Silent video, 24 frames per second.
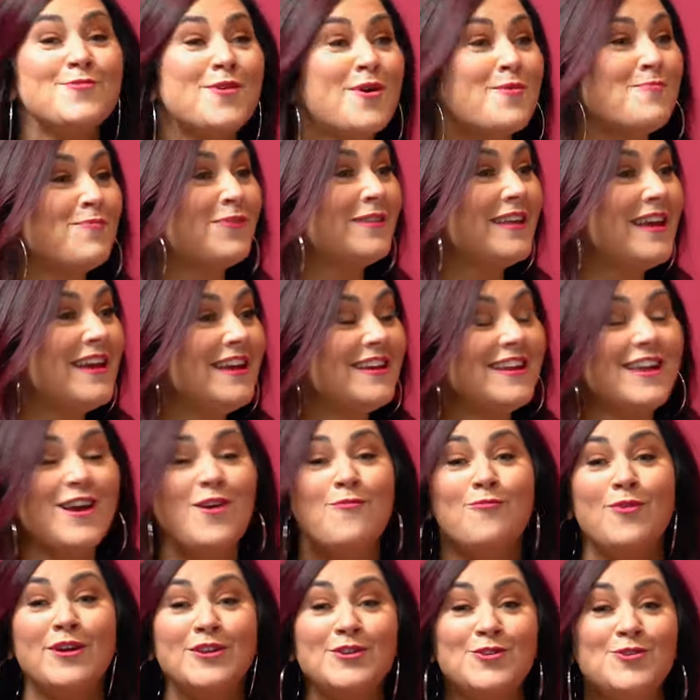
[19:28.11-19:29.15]
are playing
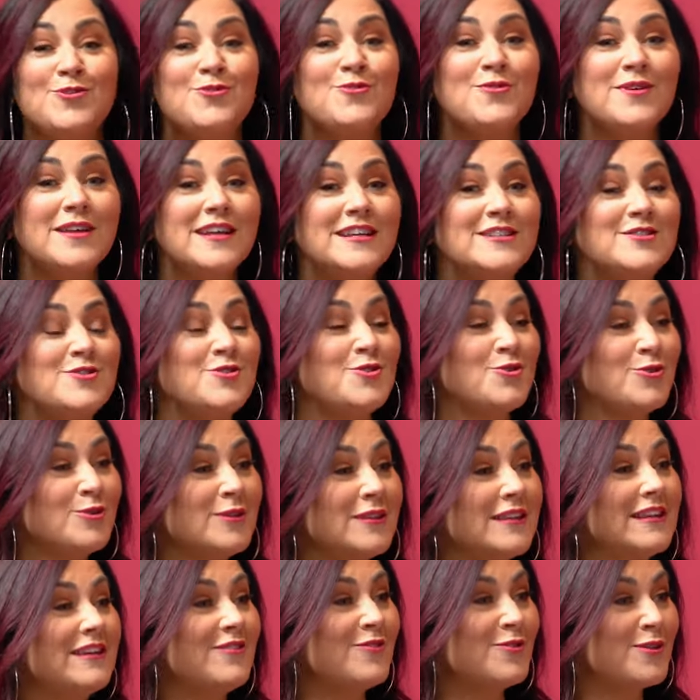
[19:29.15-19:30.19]
when you realize you're
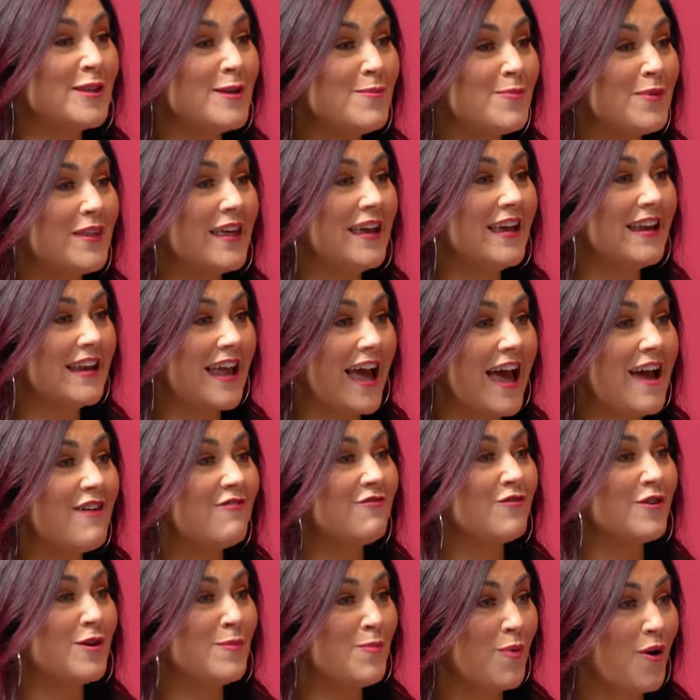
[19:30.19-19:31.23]
literally playing
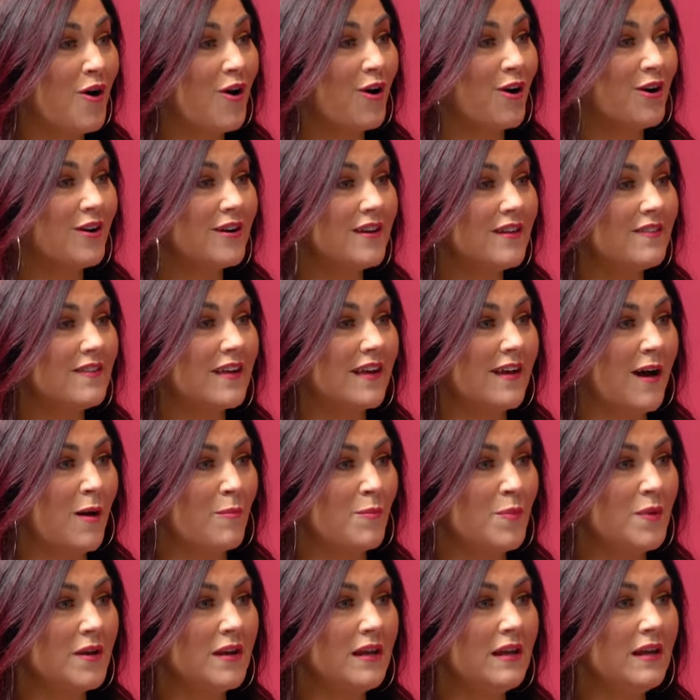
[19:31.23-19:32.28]
every part in the
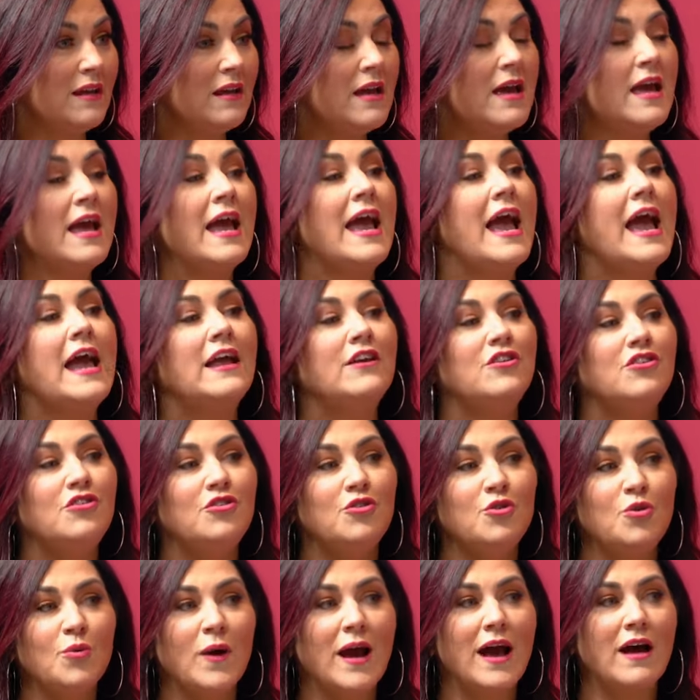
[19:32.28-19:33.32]
company and
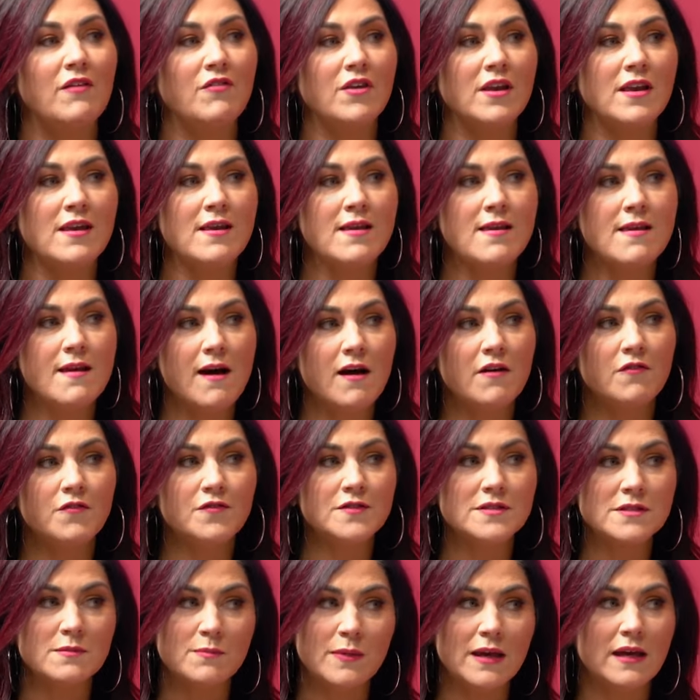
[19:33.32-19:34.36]
you have
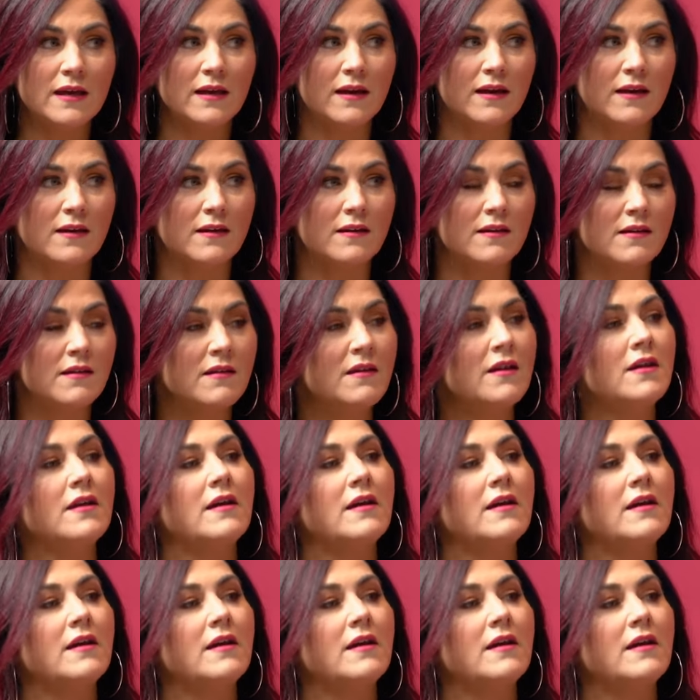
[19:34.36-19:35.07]
enough demand